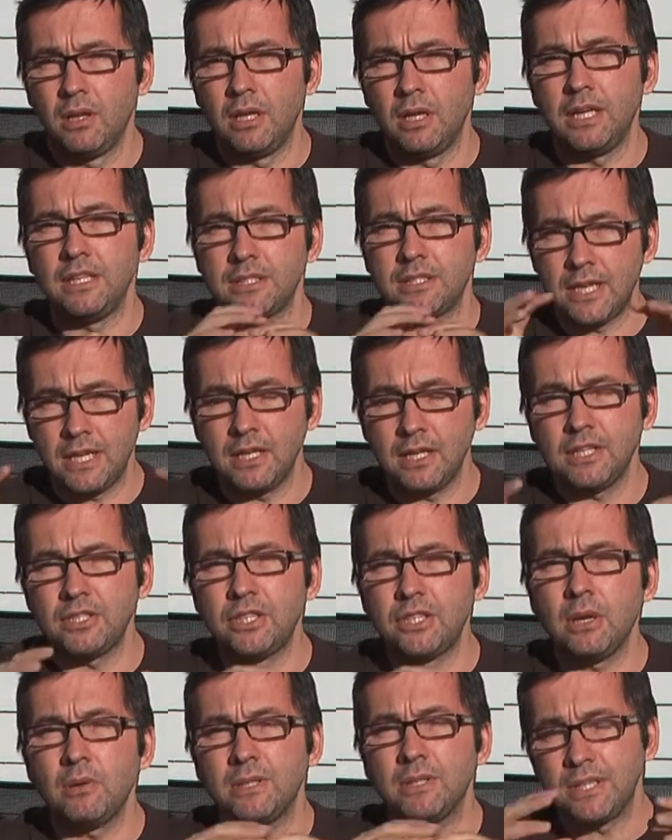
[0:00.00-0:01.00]
It's
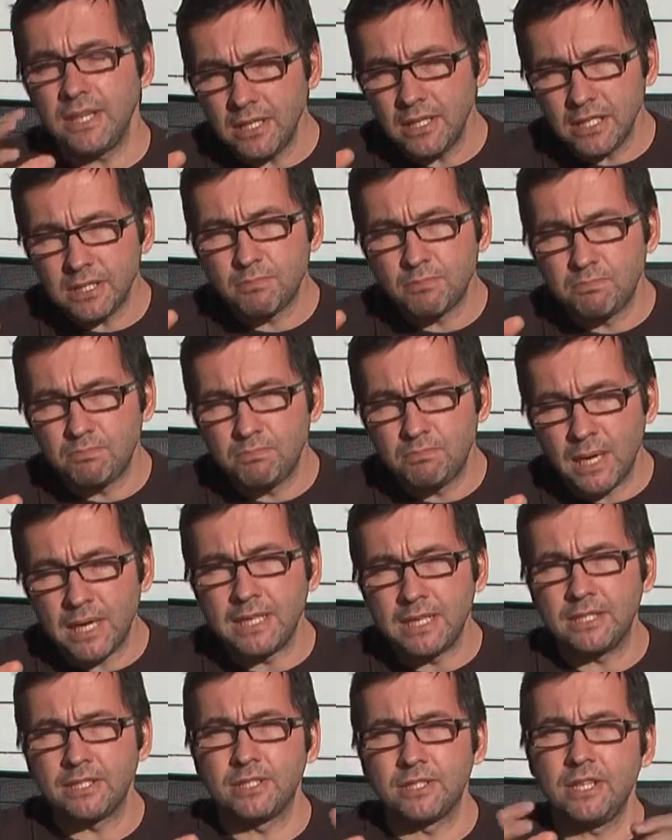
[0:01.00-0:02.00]
English, yeah. Well, it's English
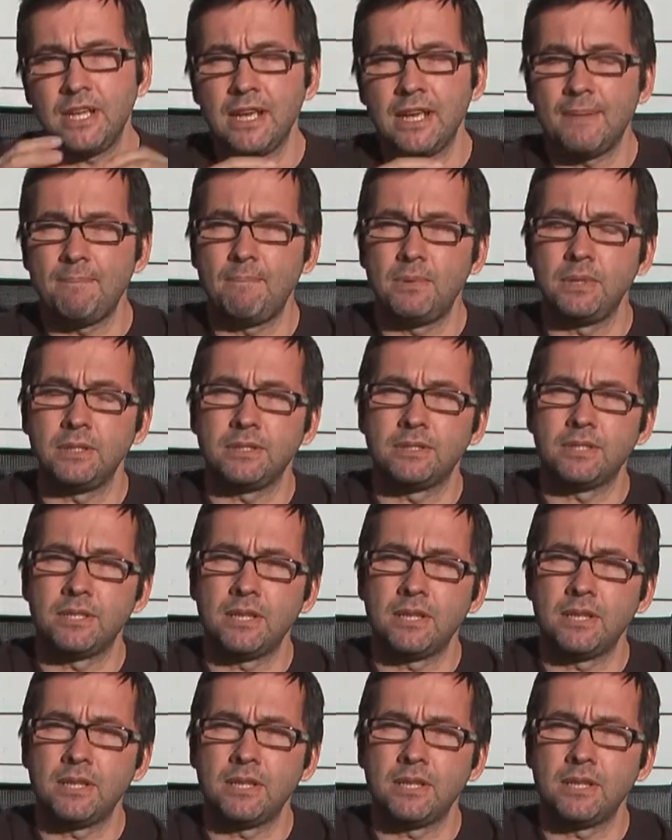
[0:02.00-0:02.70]
based, yeah. But